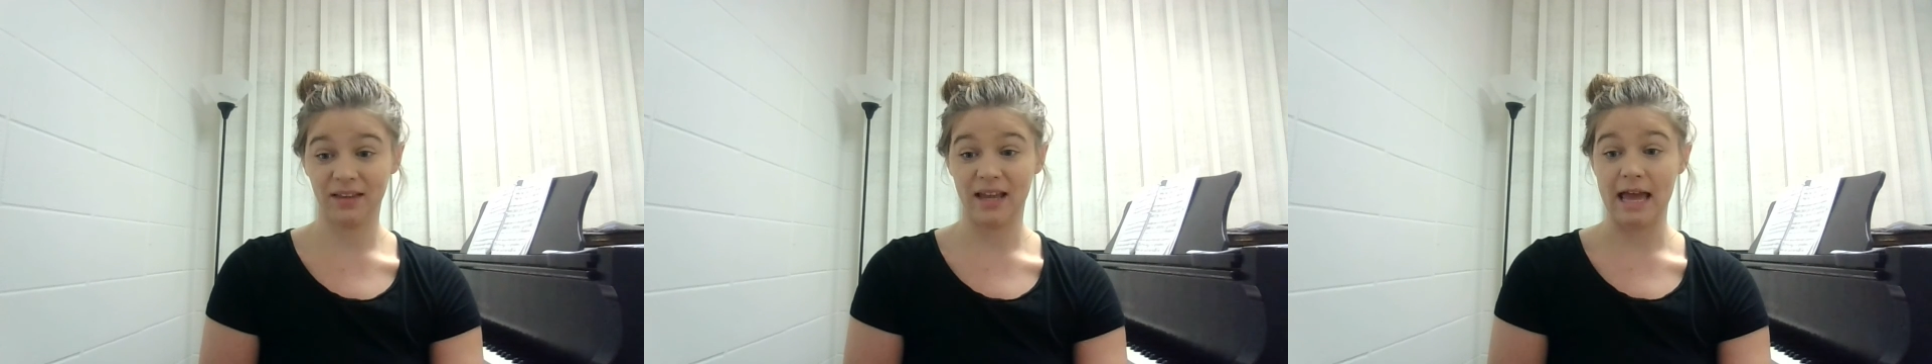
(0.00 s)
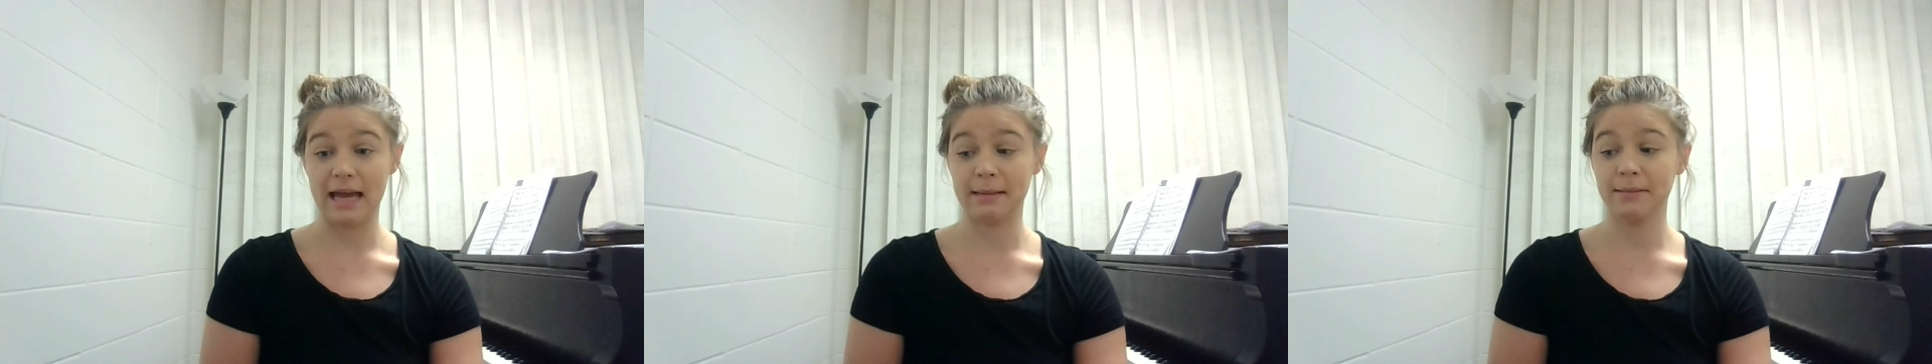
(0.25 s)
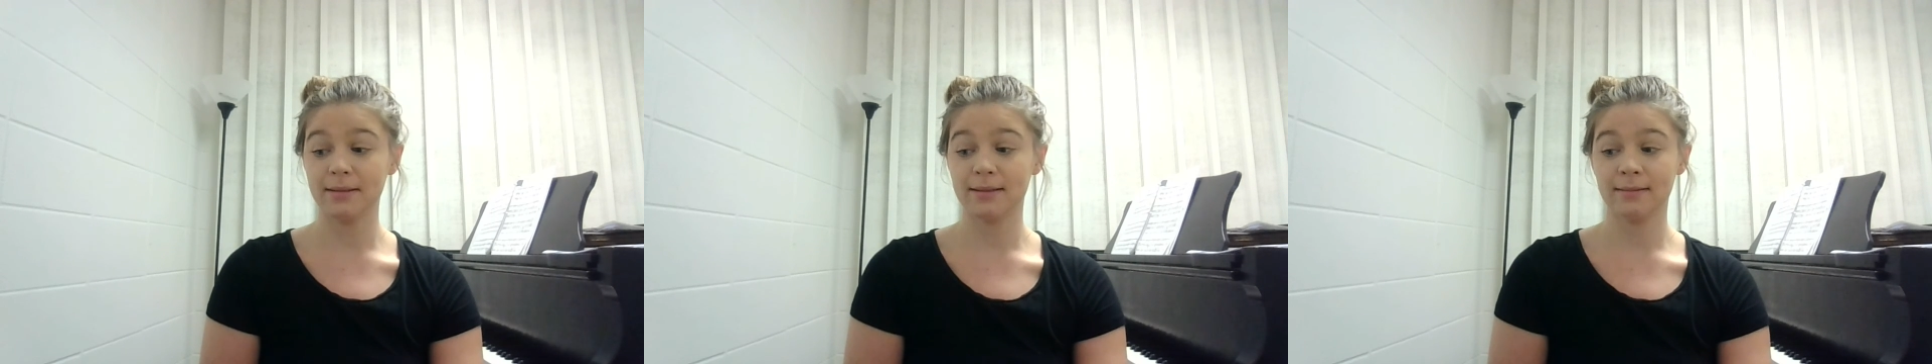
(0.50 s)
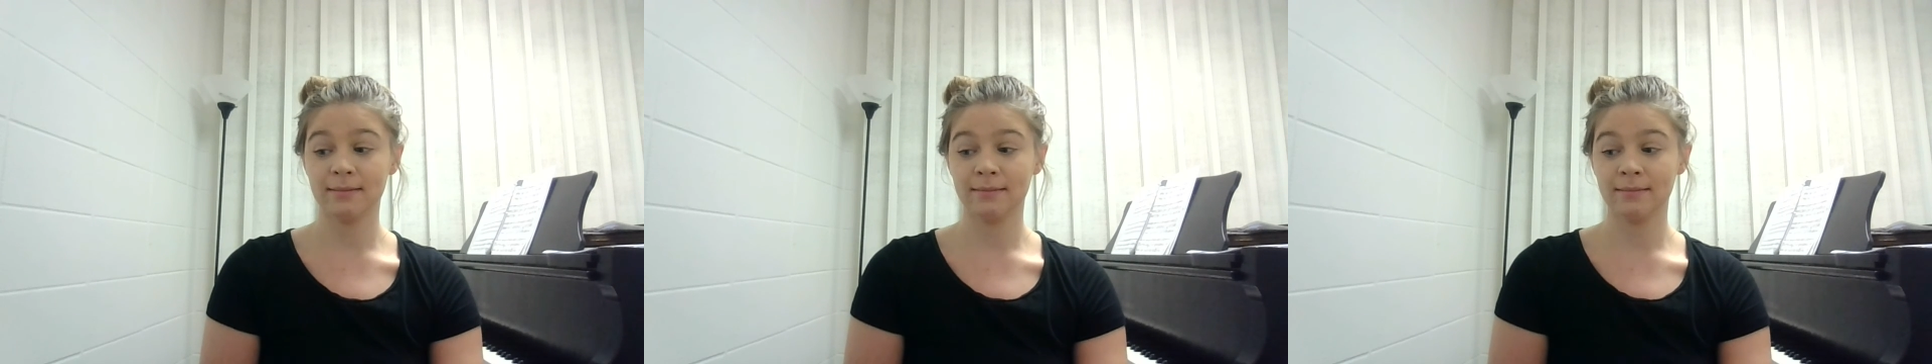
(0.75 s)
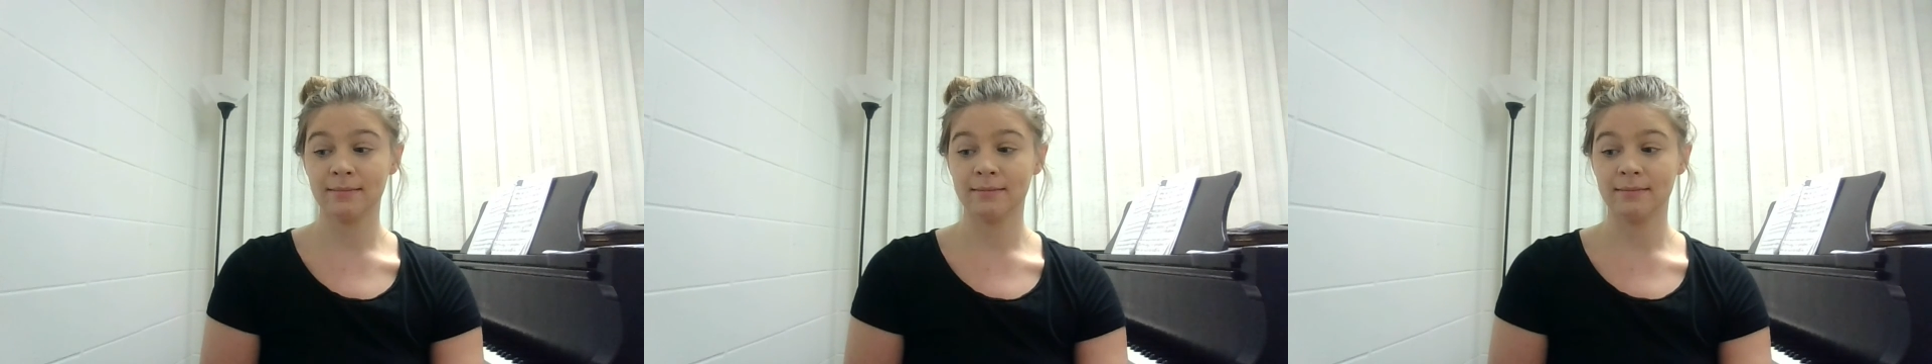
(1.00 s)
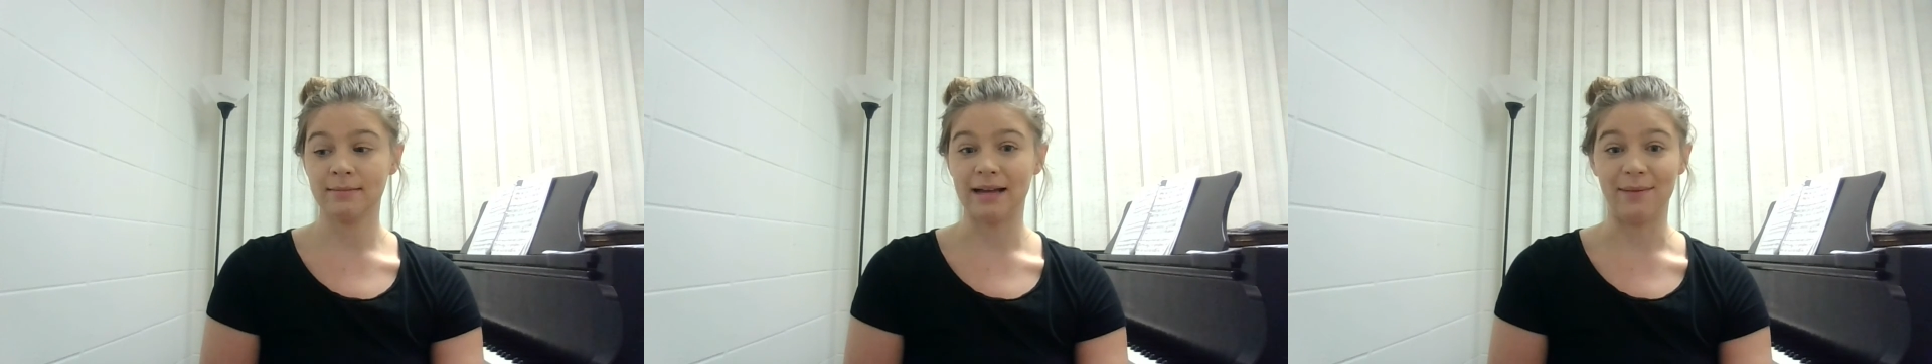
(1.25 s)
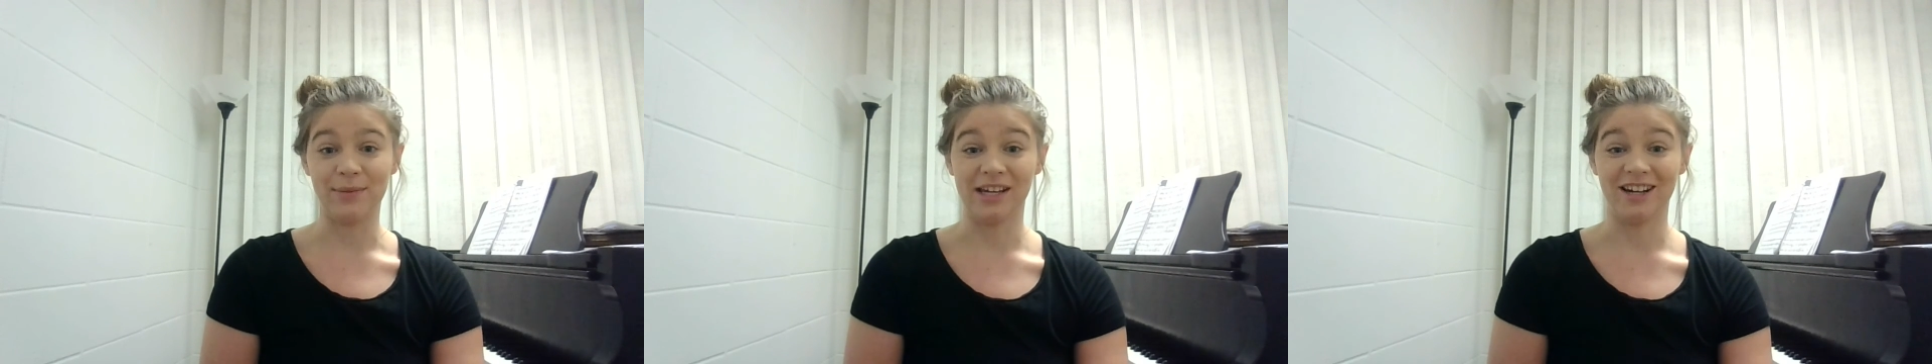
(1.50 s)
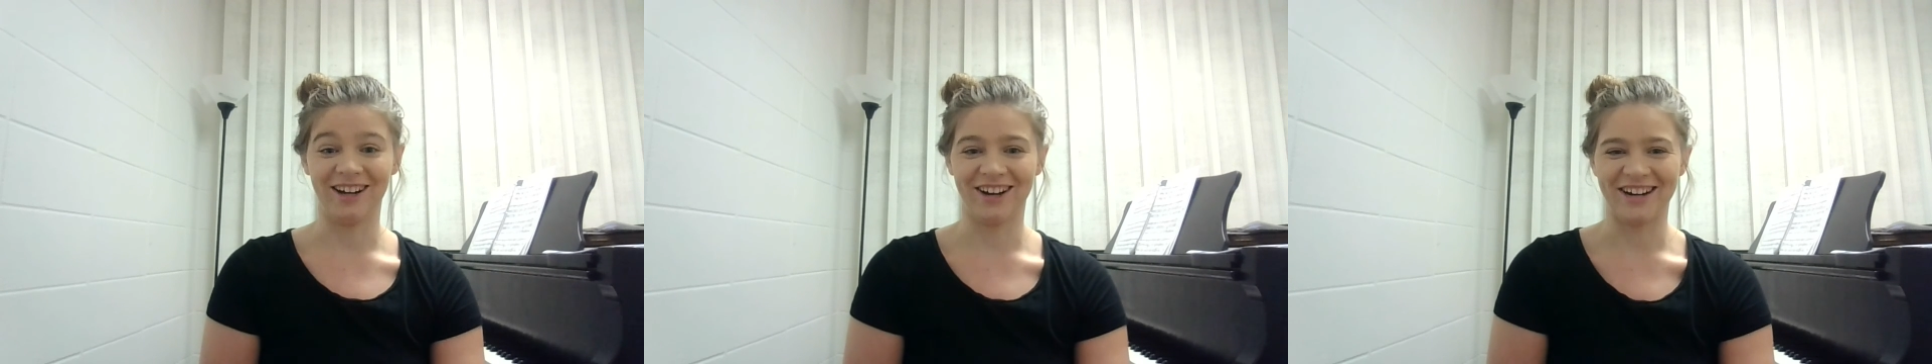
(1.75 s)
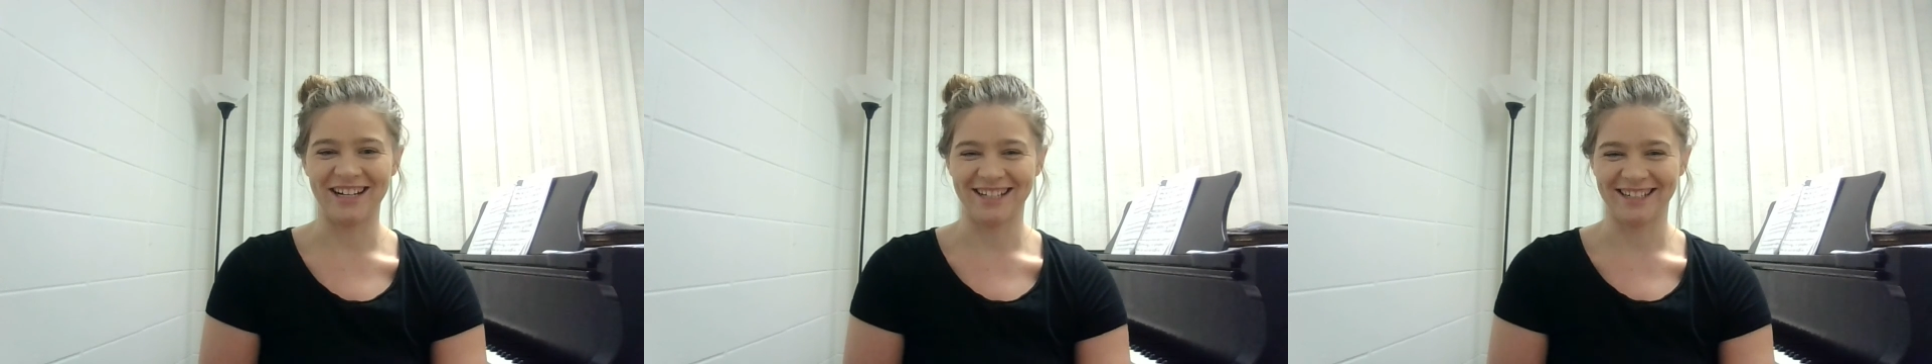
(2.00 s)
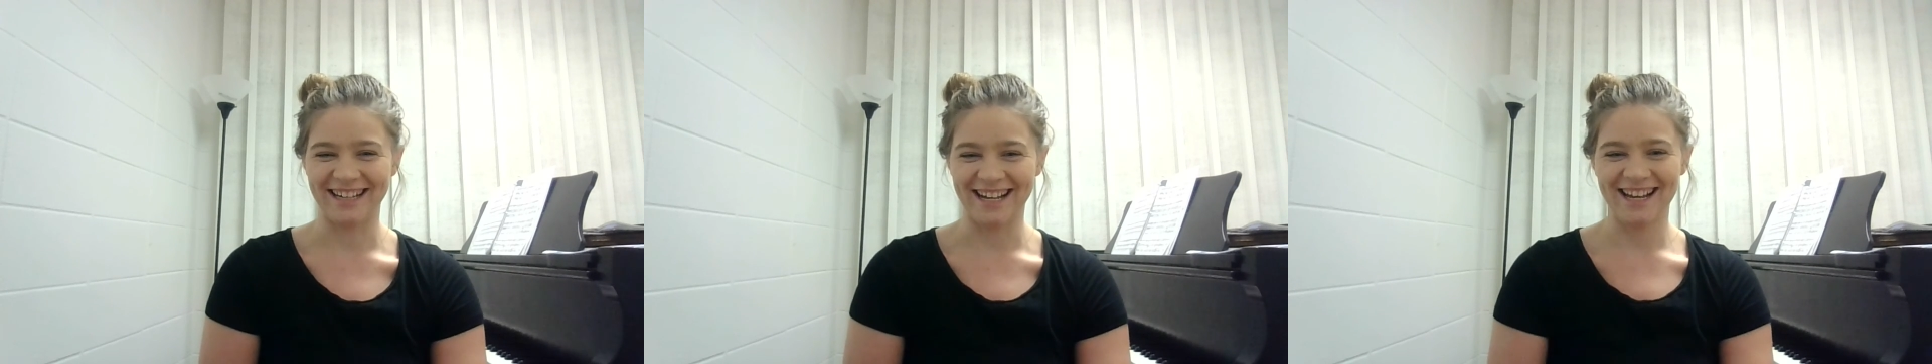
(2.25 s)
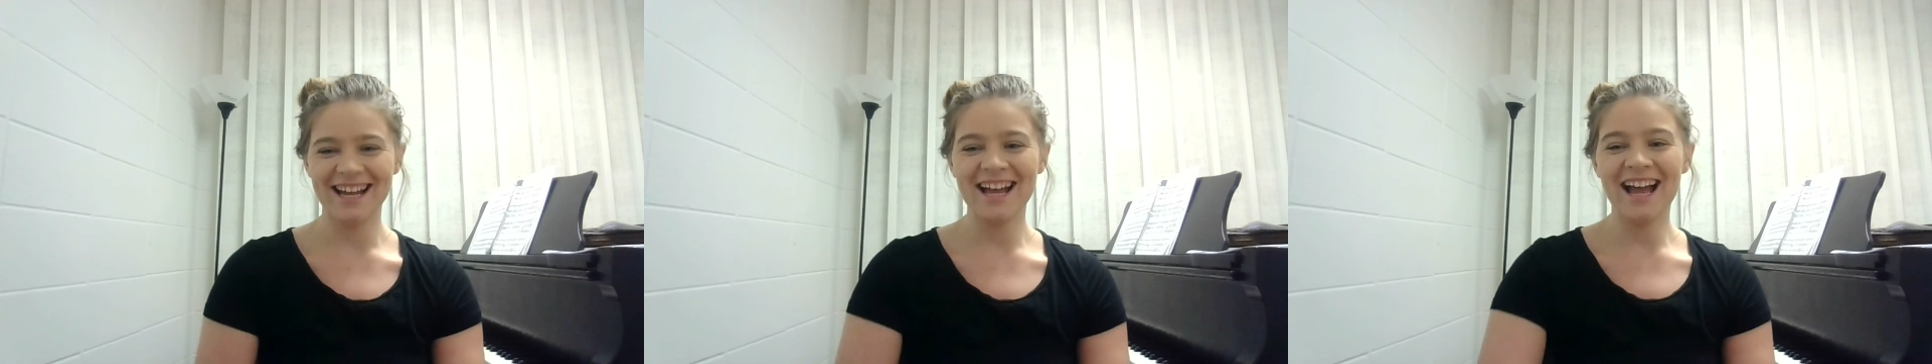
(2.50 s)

and happy inauguration day.